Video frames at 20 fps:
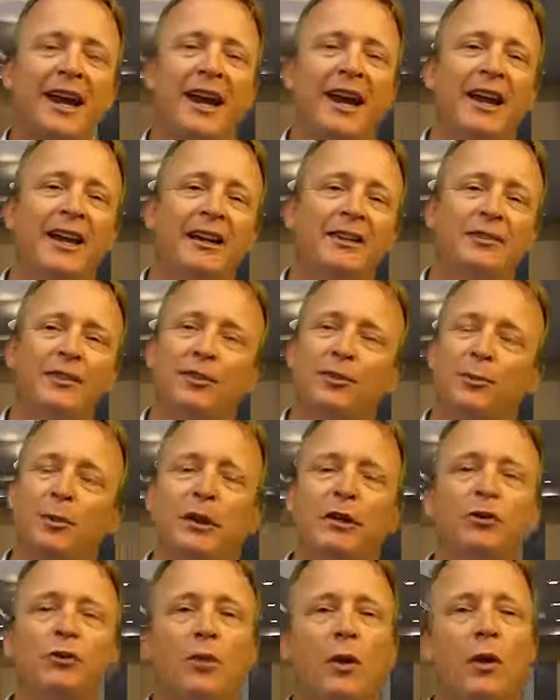And I've just
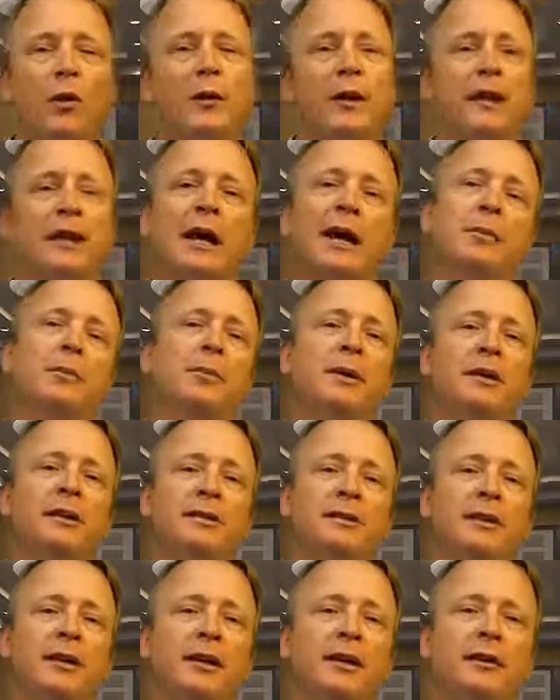been growing that
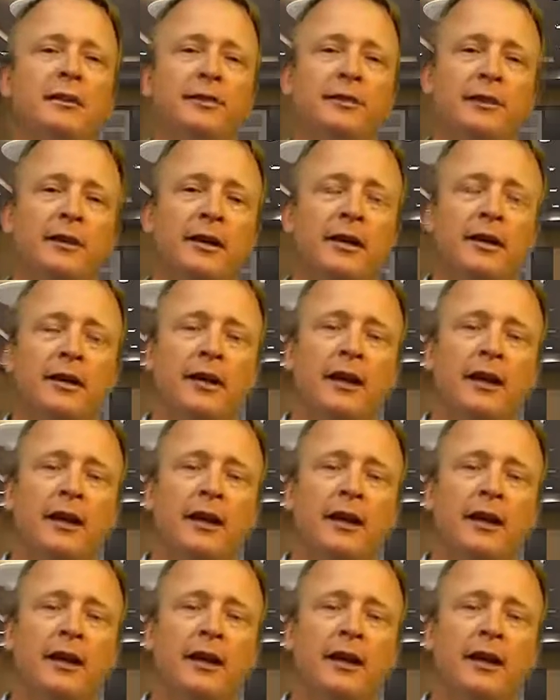business.